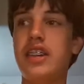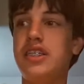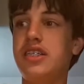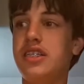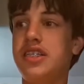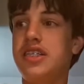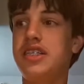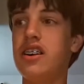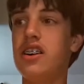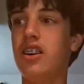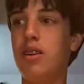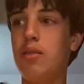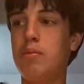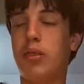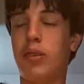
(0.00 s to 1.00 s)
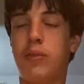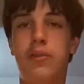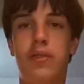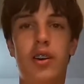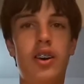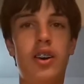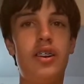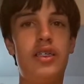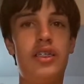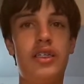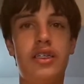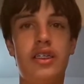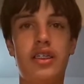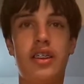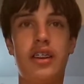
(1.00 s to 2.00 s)
I still prefer,
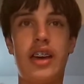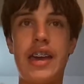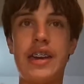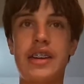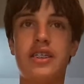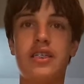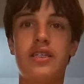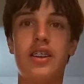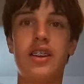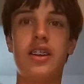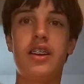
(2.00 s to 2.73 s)
like,